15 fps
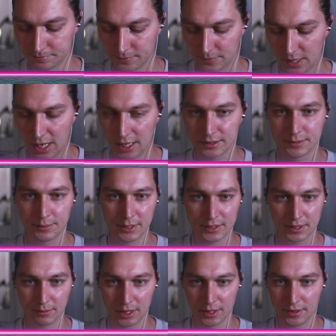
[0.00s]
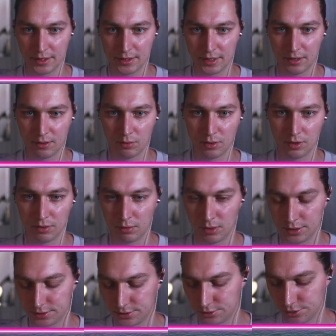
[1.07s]
ultimate command that I
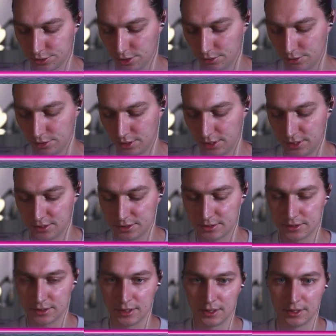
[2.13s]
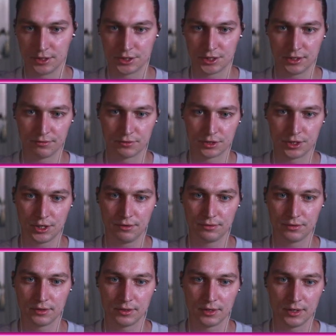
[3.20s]
want to show you is
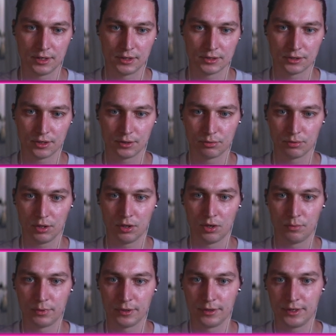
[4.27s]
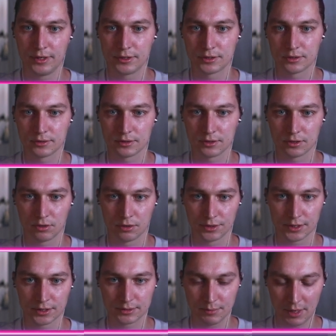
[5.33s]
Shift-Shift. So it will open this
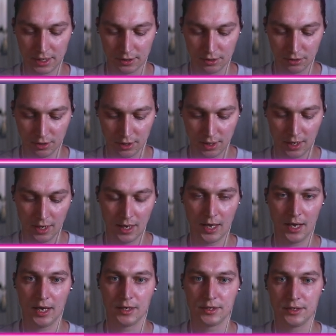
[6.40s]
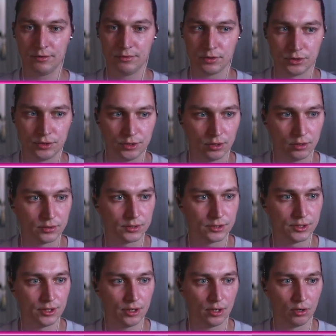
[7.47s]
context menu, and if you don't
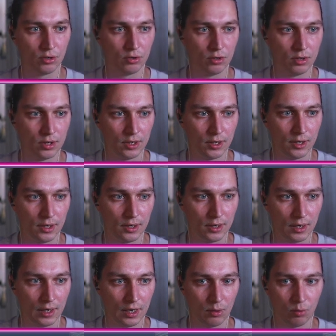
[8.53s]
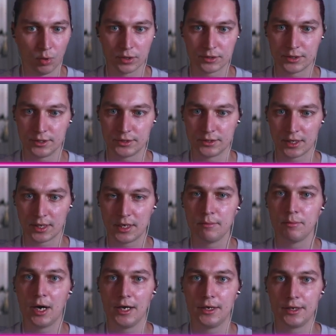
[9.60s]
know what is the key
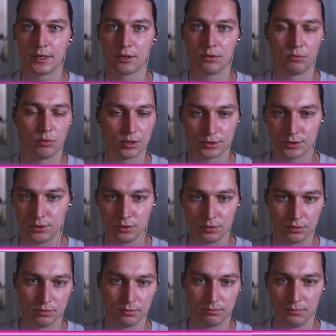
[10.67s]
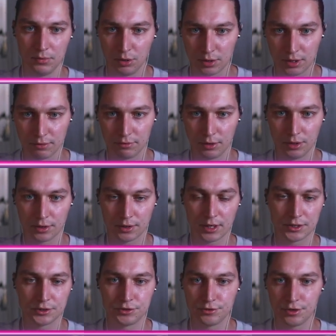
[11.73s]
binding or what you're looking for, you
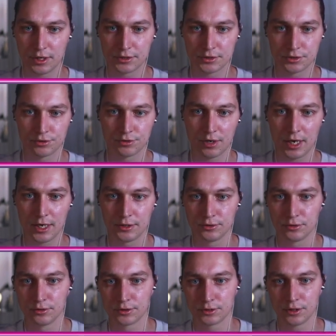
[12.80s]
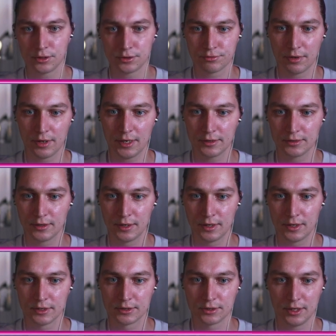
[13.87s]
can just try to search for that.
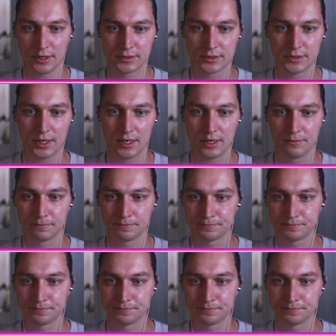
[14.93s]
So let's say